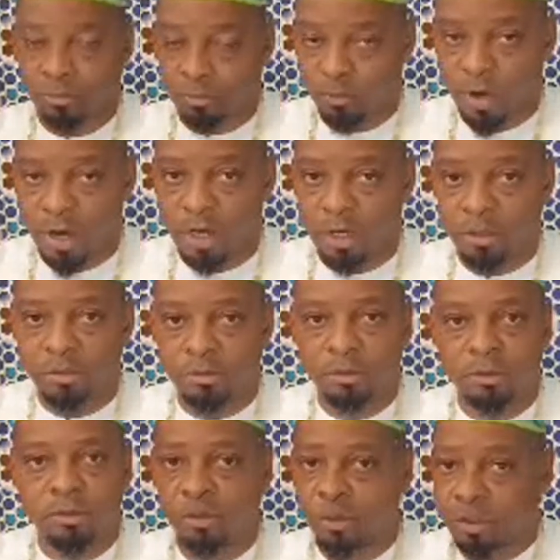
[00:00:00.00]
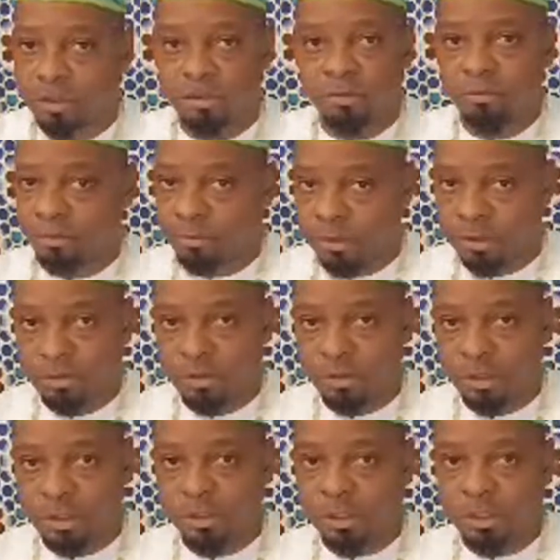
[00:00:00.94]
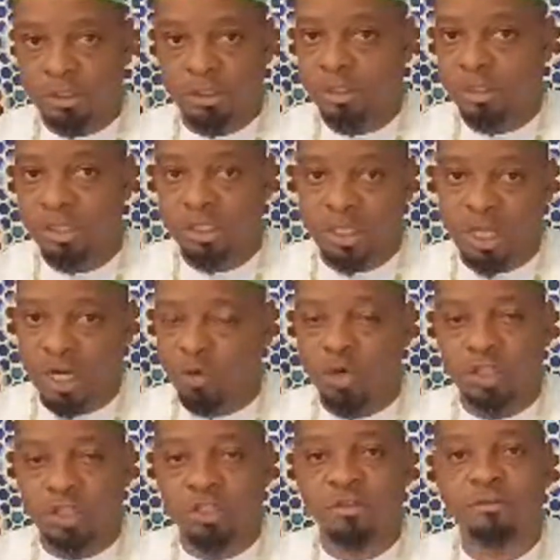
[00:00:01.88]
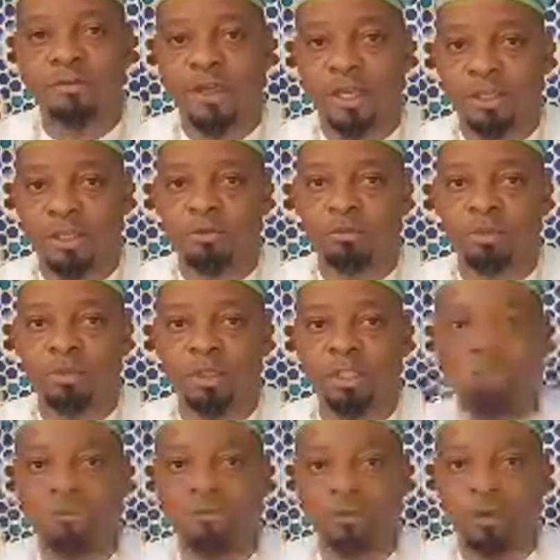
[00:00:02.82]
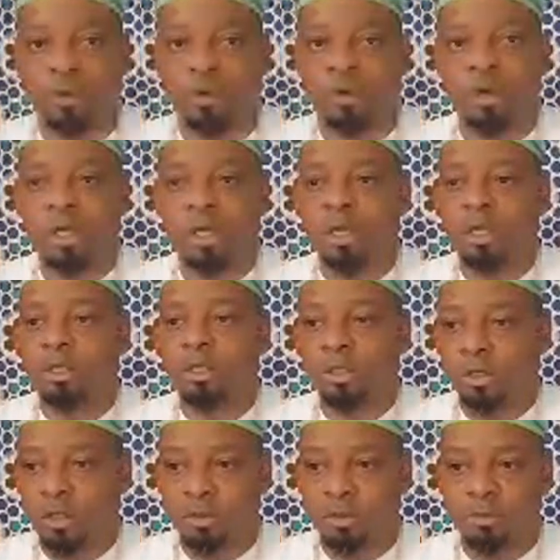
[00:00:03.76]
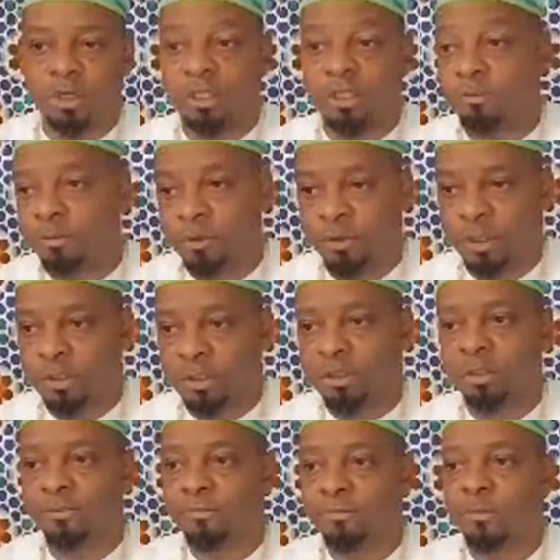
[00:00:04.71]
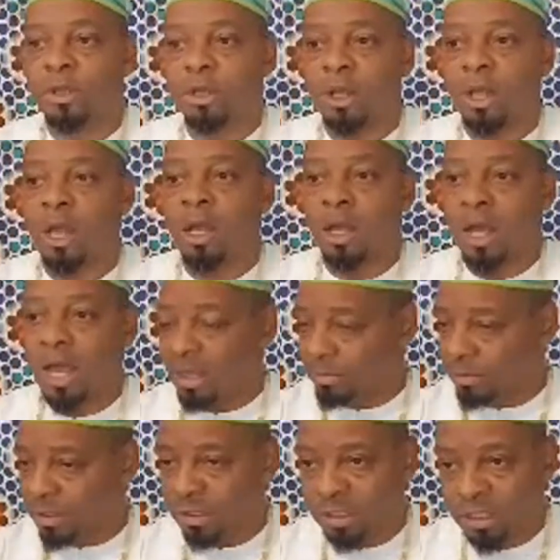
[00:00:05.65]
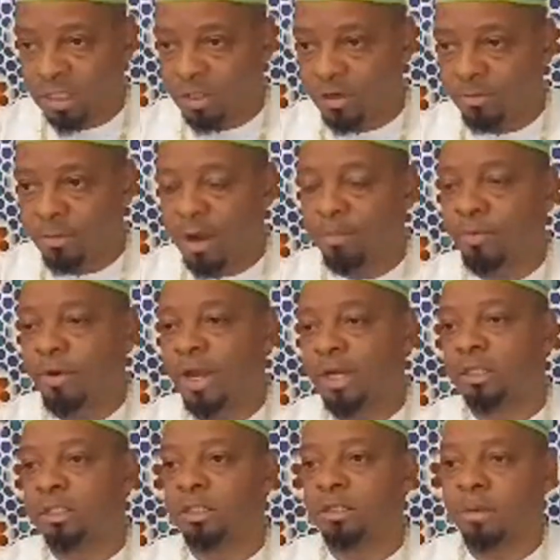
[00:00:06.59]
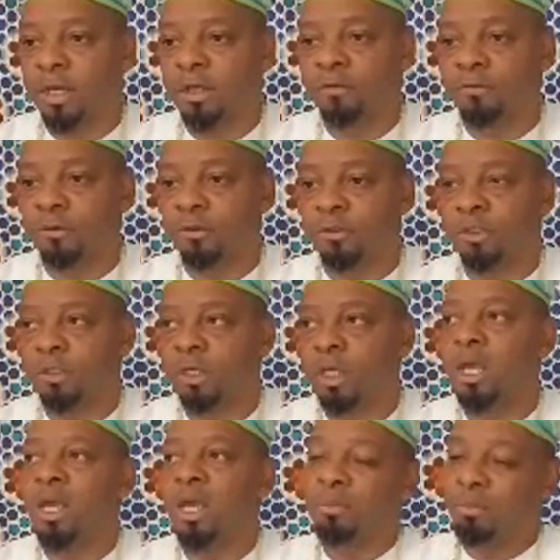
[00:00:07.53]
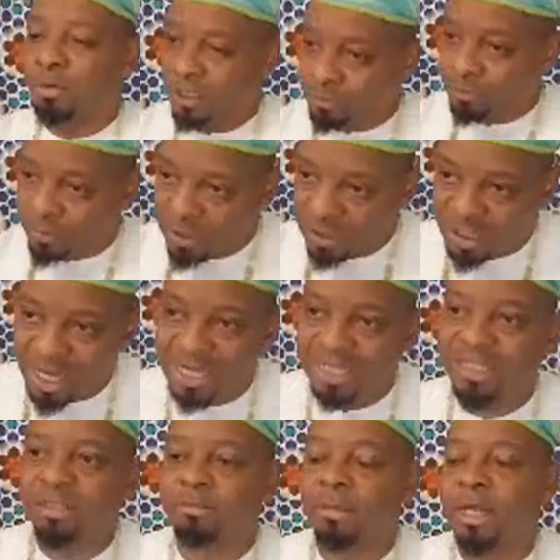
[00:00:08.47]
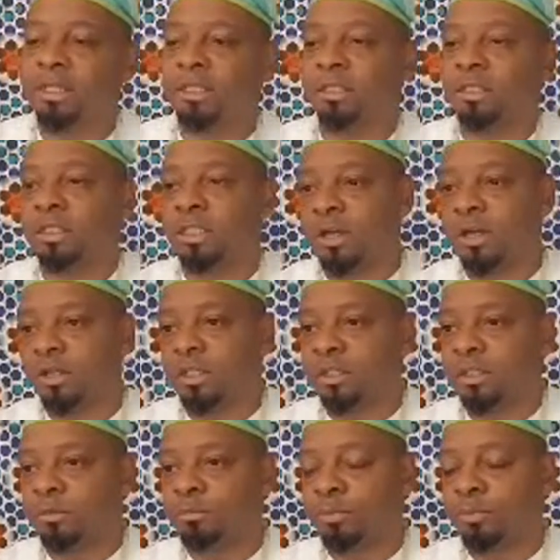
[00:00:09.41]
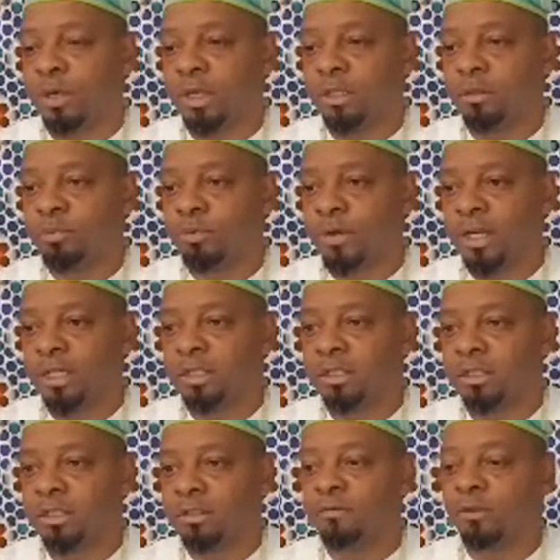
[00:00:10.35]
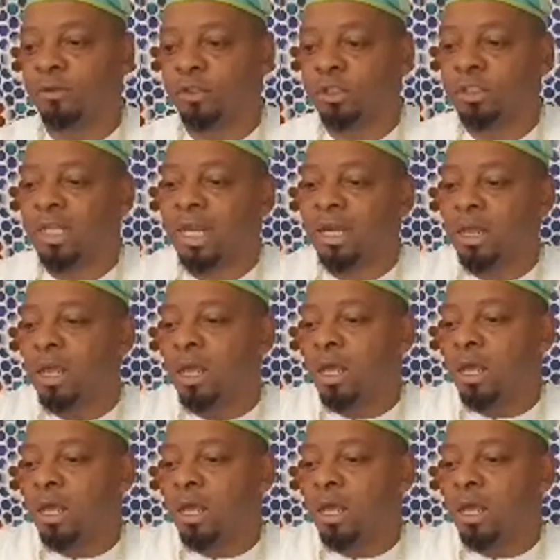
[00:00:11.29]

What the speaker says: right? So it's not a question of faith or belief or, experience. I am sincere in my practice, in my devotion. But it's precisely my sincerity in the practice and the devotion that